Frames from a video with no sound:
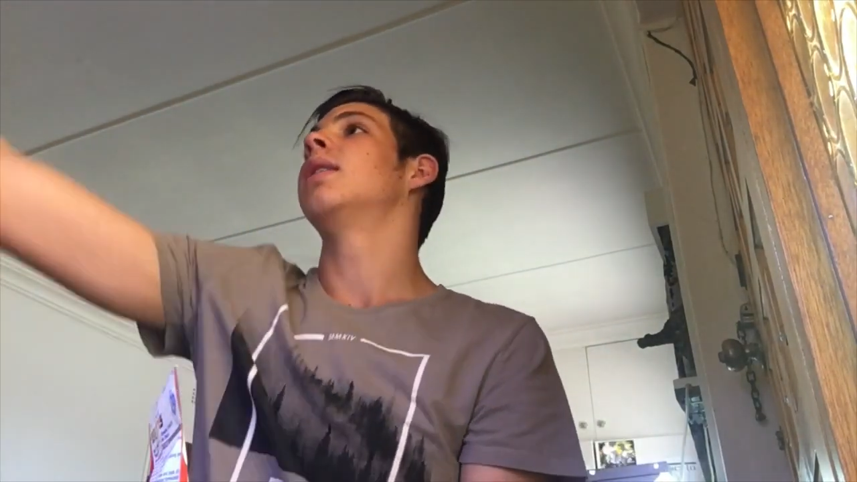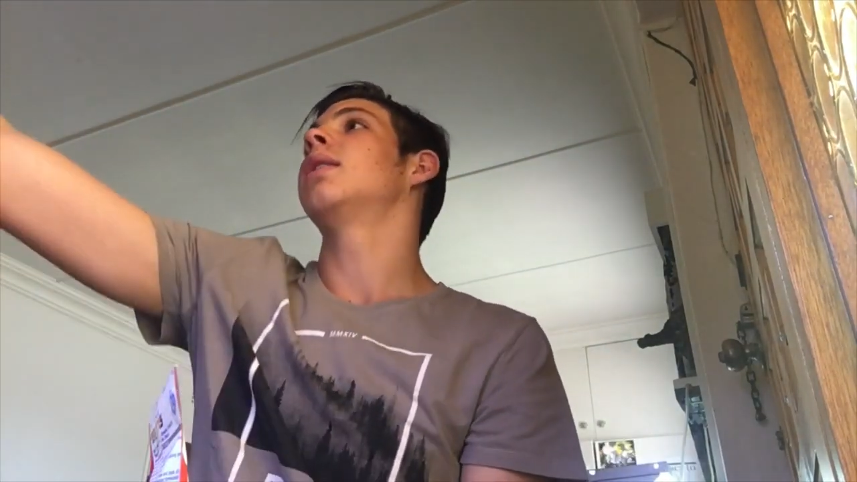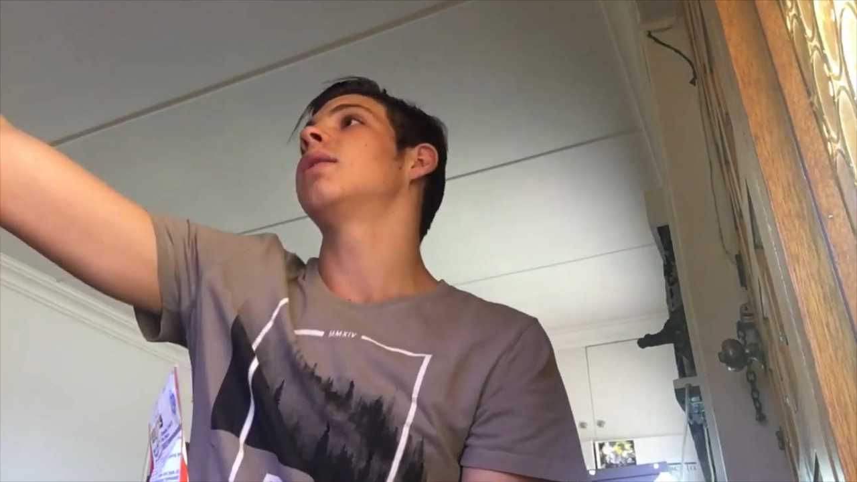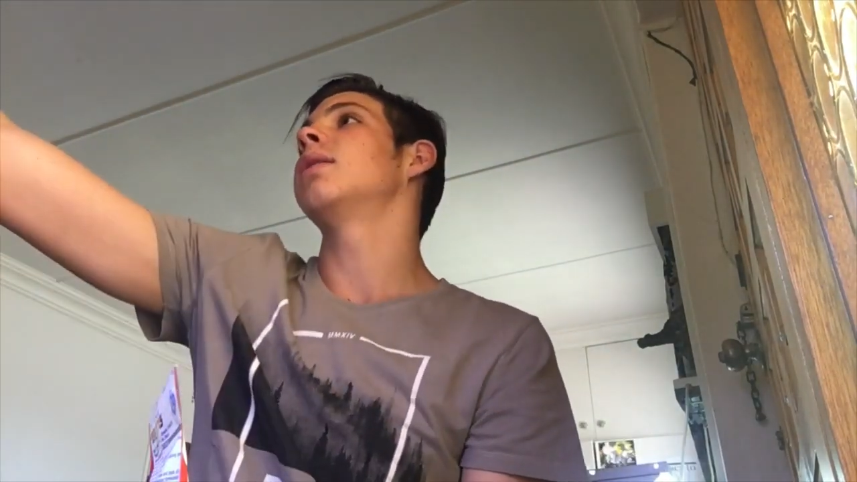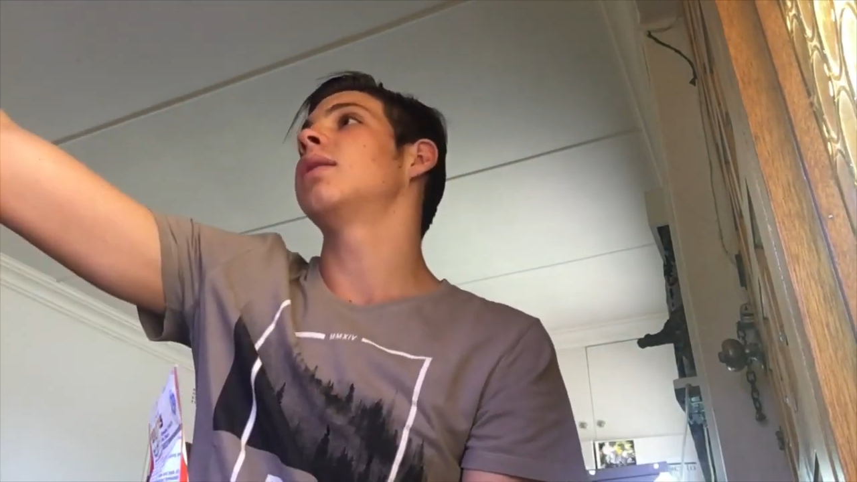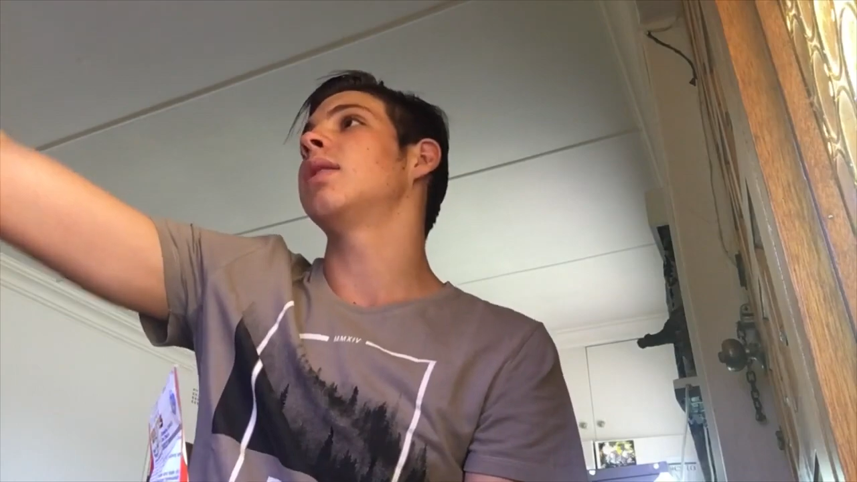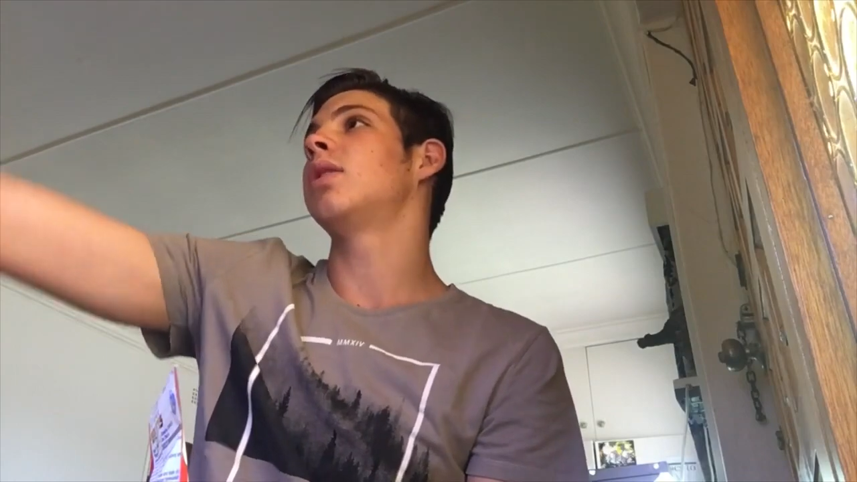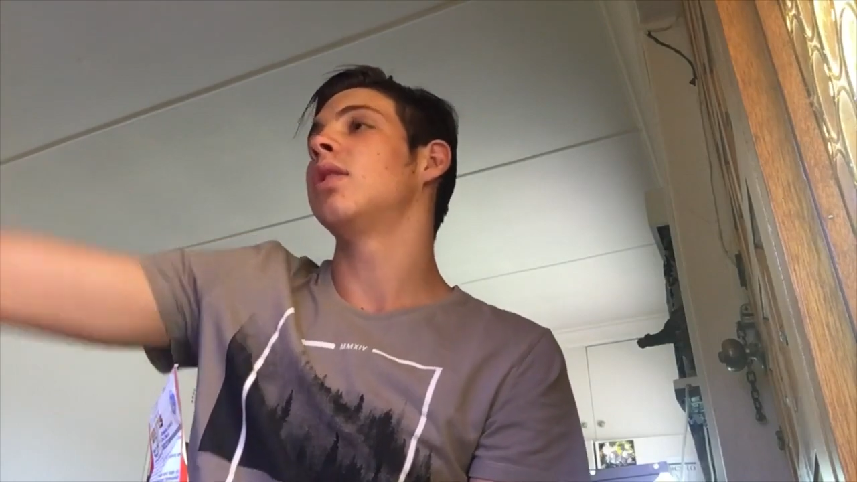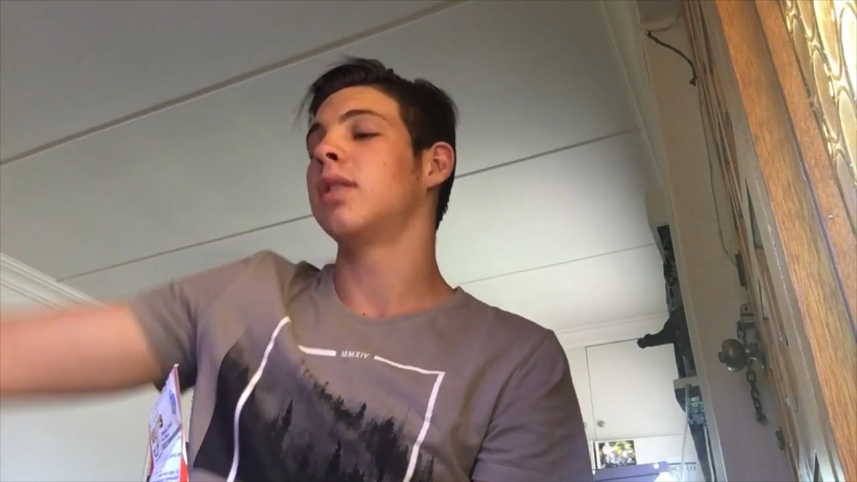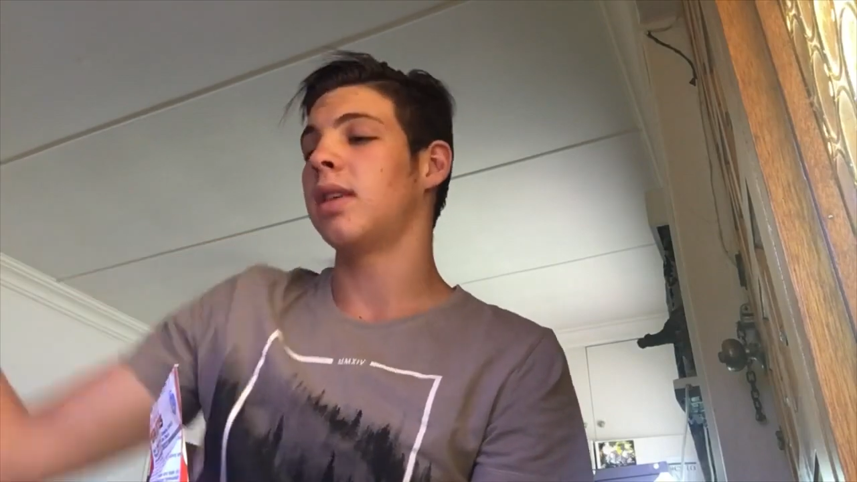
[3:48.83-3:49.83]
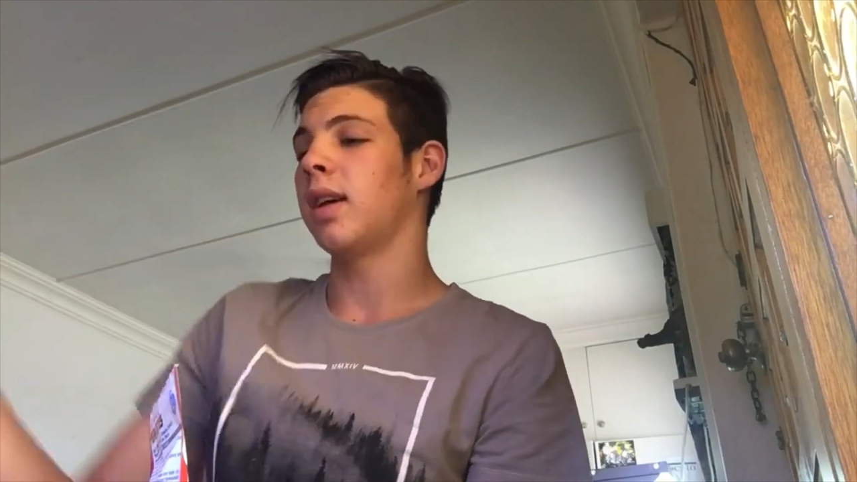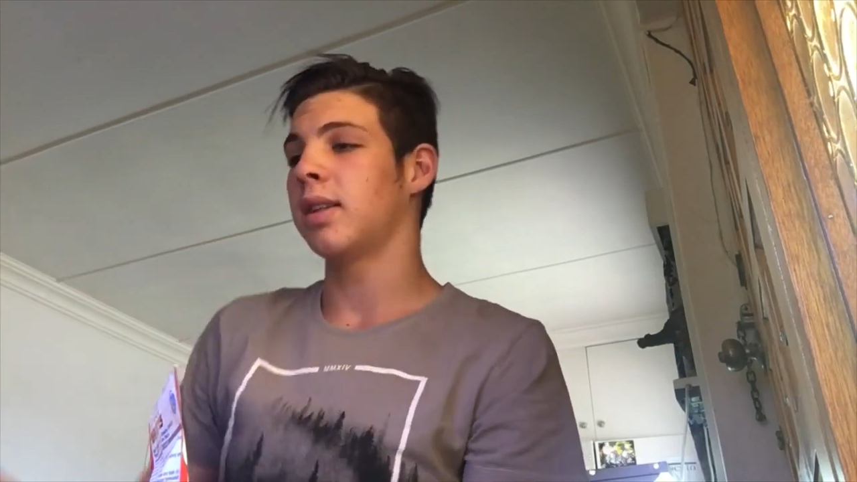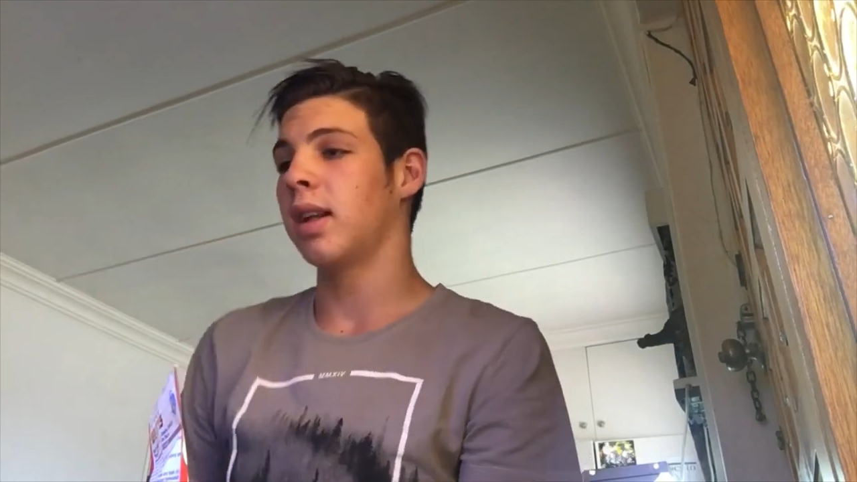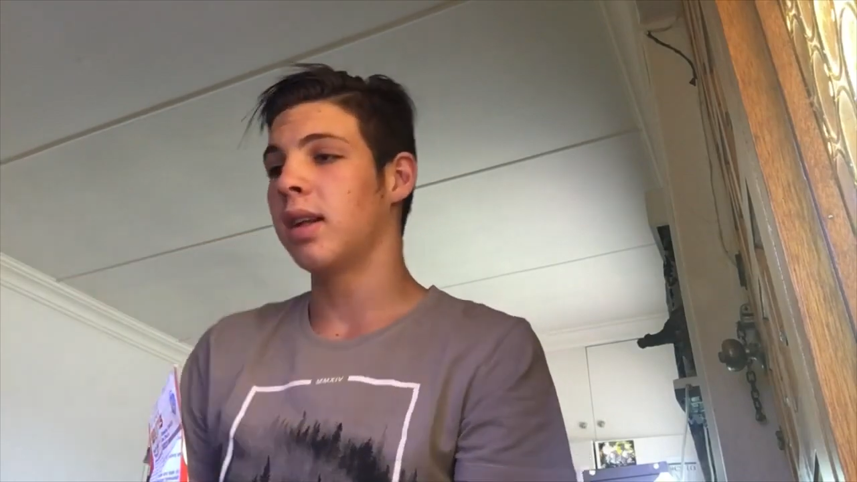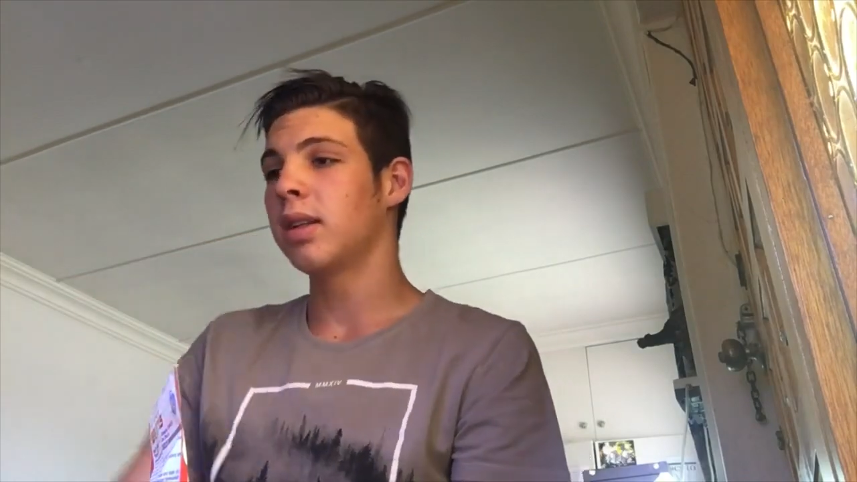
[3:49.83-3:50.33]
because it's just
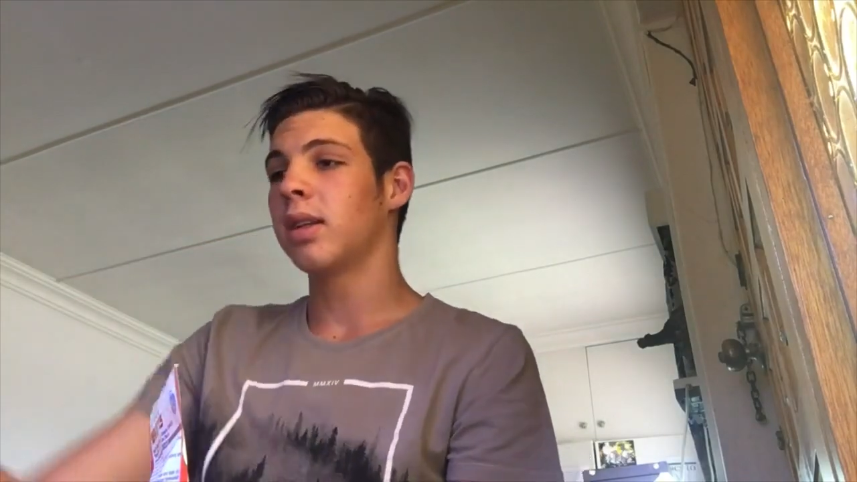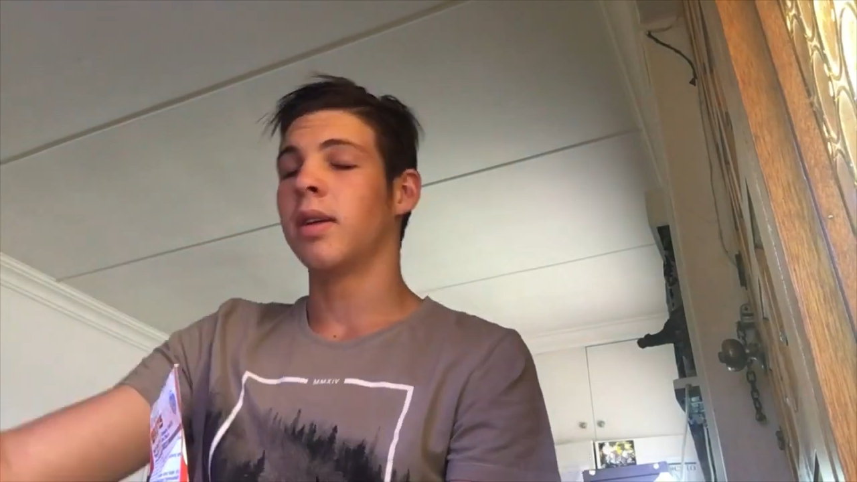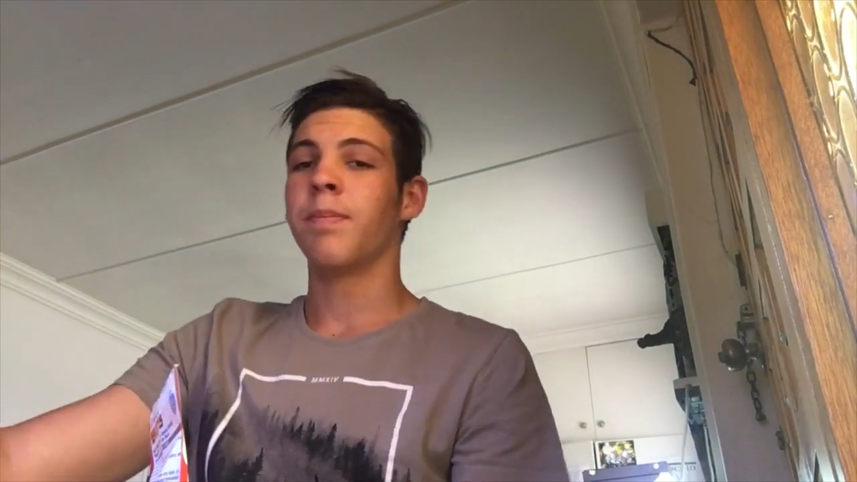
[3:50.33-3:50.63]
excellent.